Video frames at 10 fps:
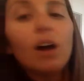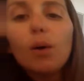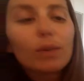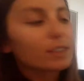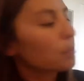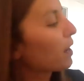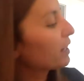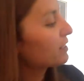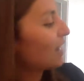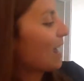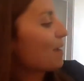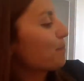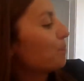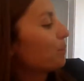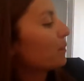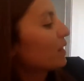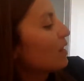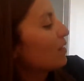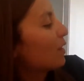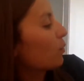Once upon a time,
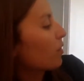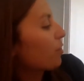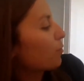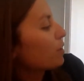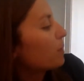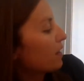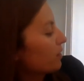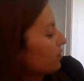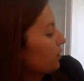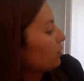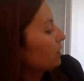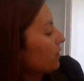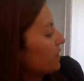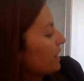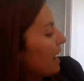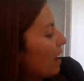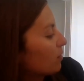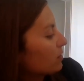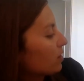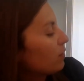there were three bears who lived in a
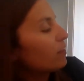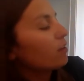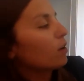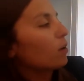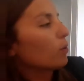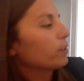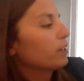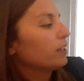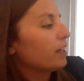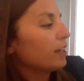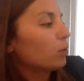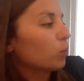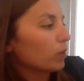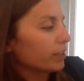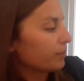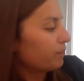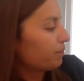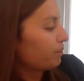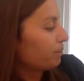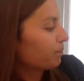house of their own in a wood.
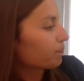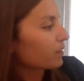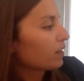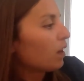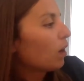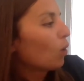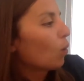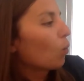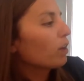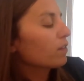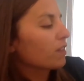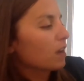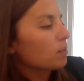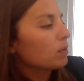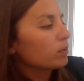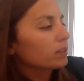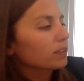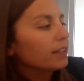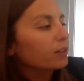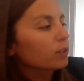One of them was
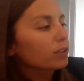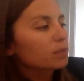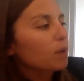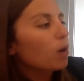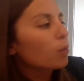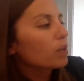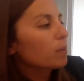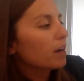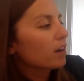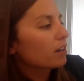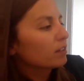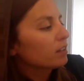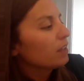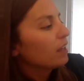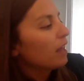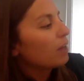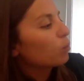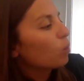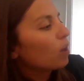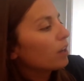little small wee bear,
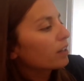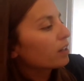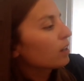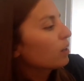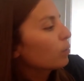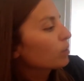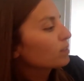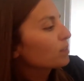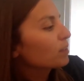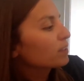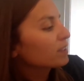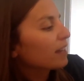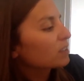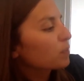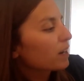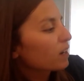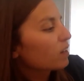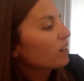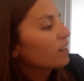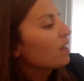and one was middle sized
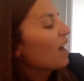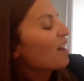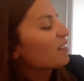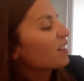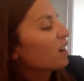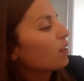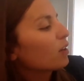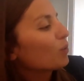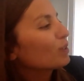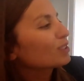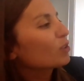bear, and the other was